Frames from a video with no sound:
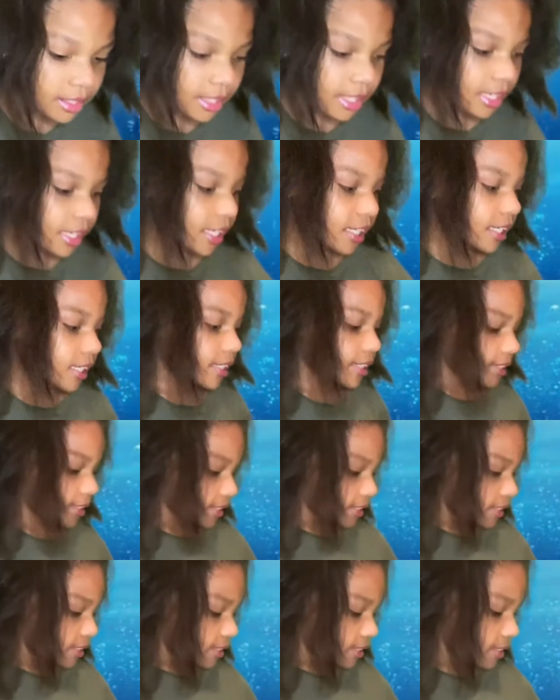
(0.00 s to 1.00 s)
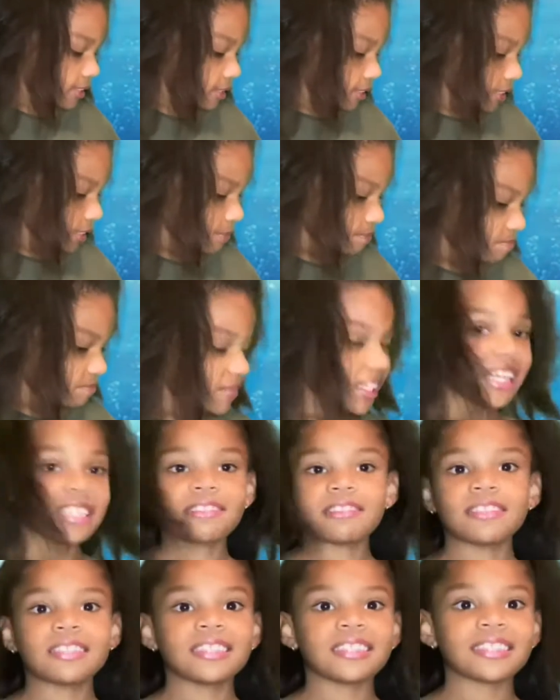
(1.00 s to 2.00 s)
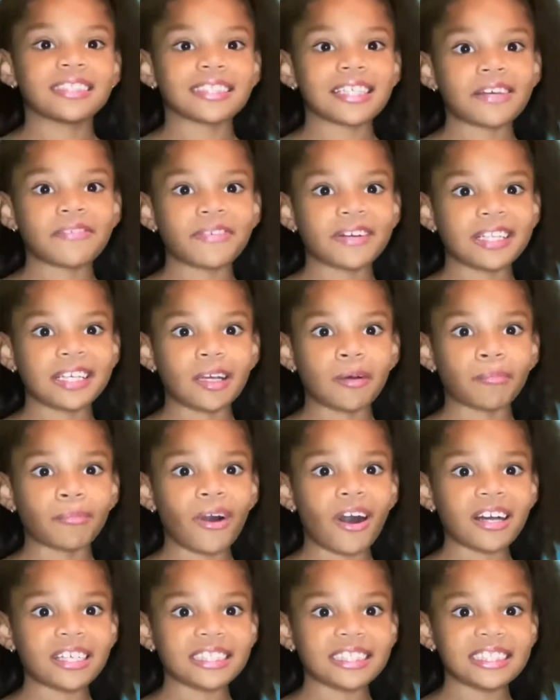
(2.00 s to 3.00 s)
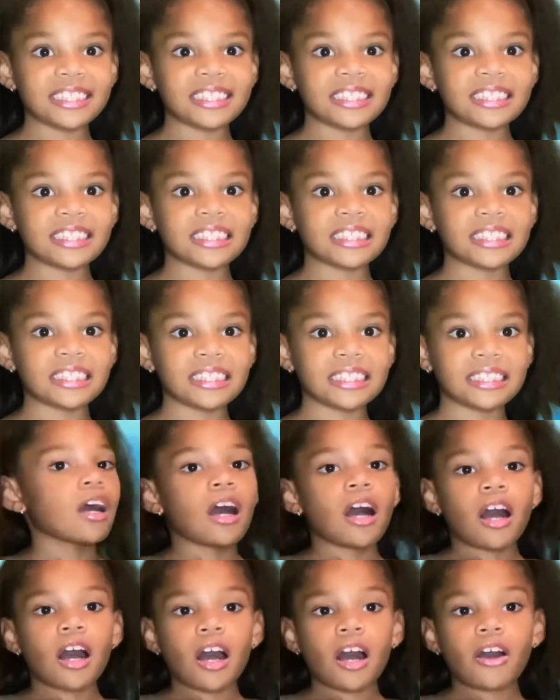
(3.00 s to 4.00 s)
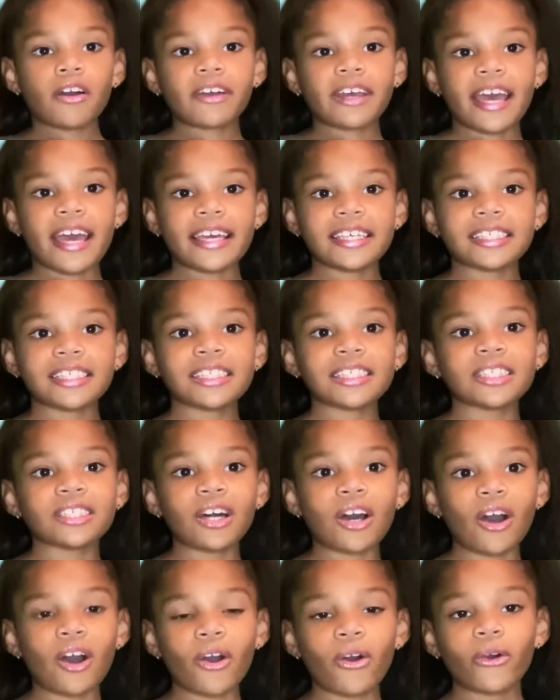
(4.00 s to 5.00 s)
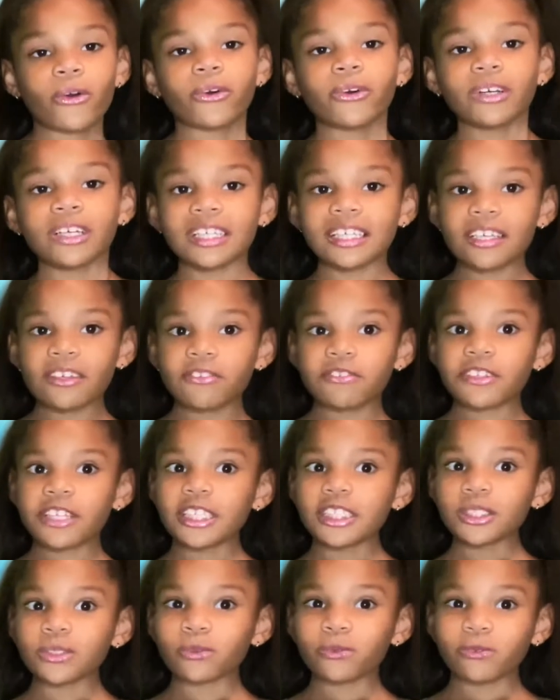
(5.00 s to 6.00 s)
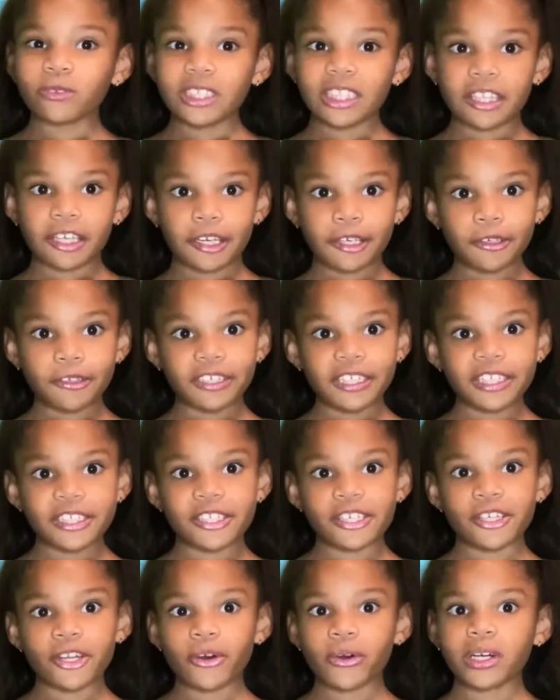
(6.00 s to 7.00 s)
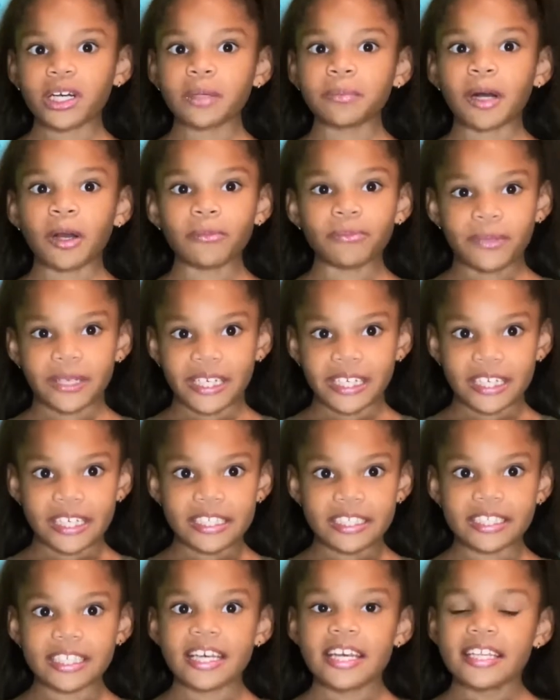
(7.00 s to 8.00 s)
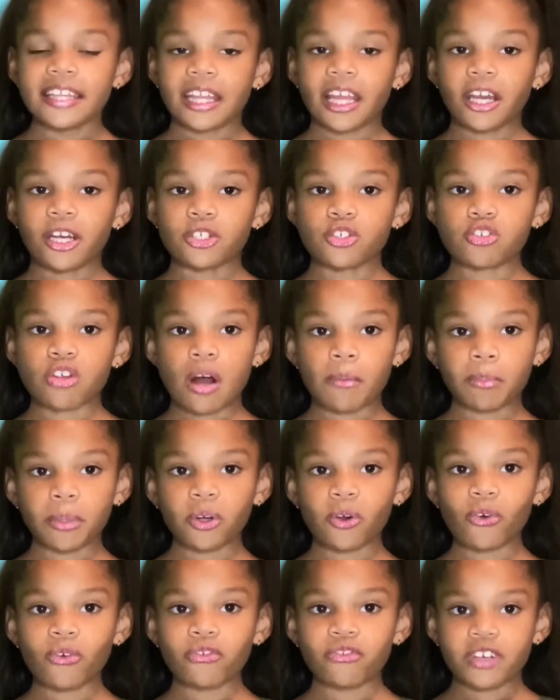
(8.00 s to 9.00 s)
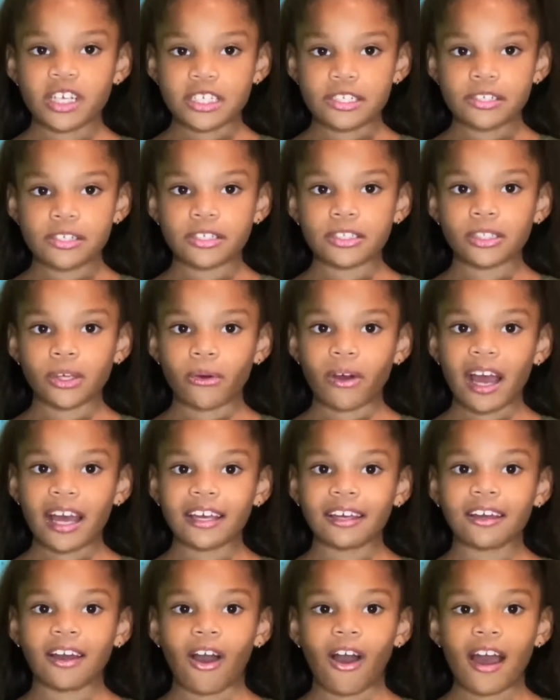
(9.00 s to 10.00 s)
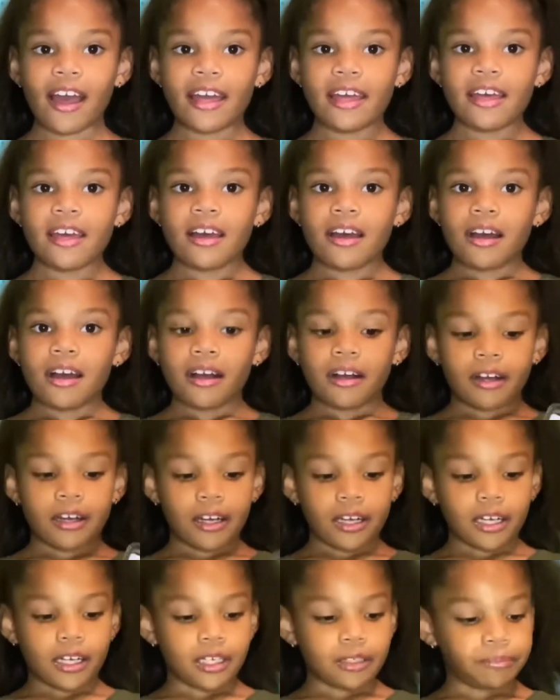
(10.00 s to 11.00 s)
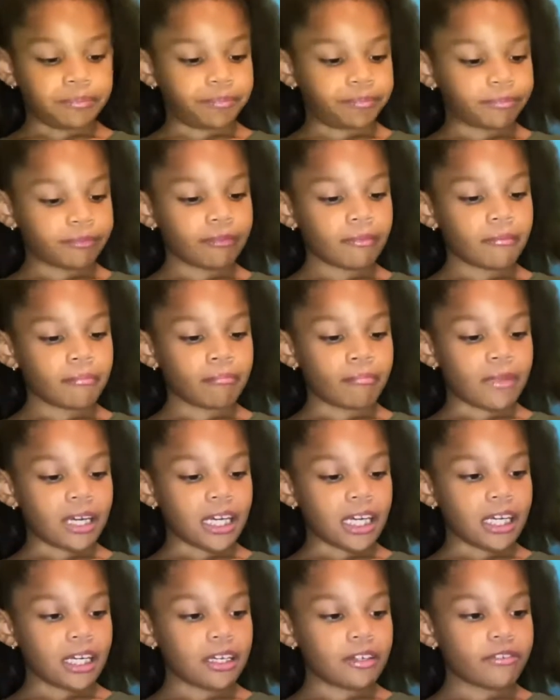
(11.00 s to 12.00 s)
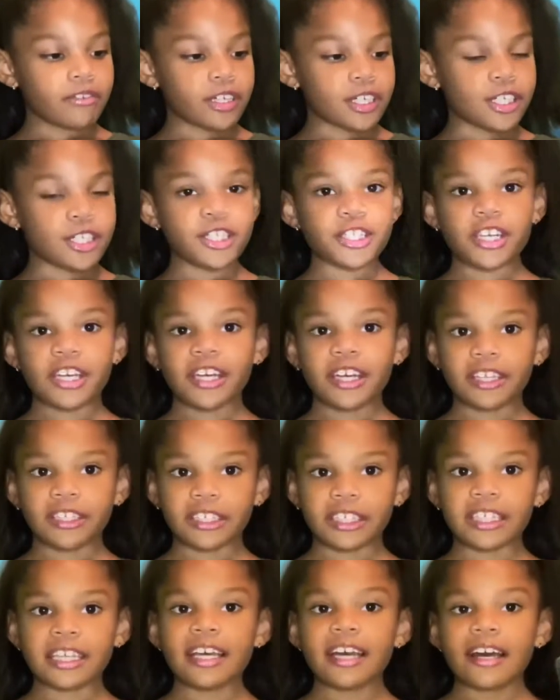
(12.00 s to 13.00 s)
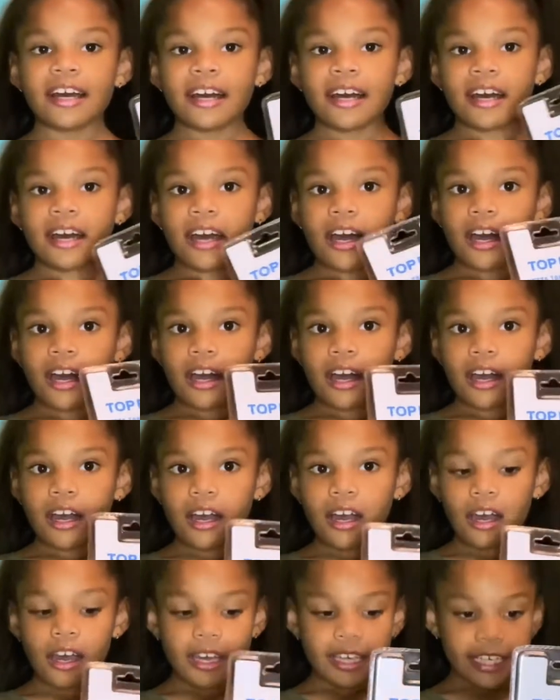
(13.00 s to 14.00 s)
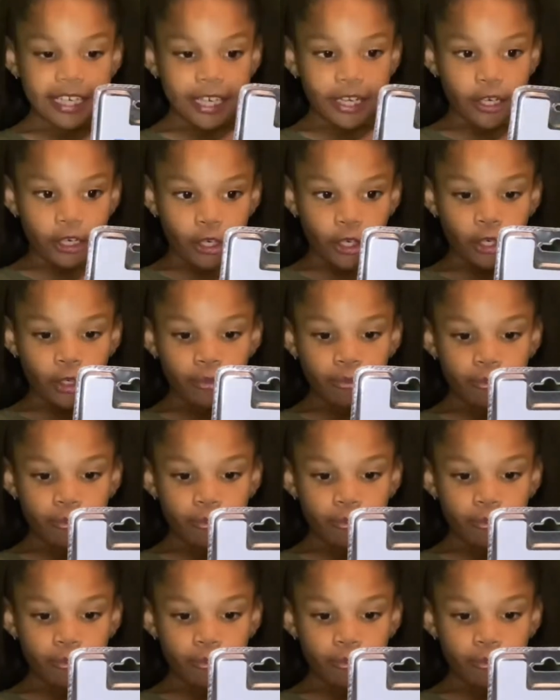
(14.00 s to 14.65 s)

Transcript: And that is it for the unboxing. Okay, so if there's one thing you need to know about betas, they are tropical fish. So I got um, my fish, Gilly, a heater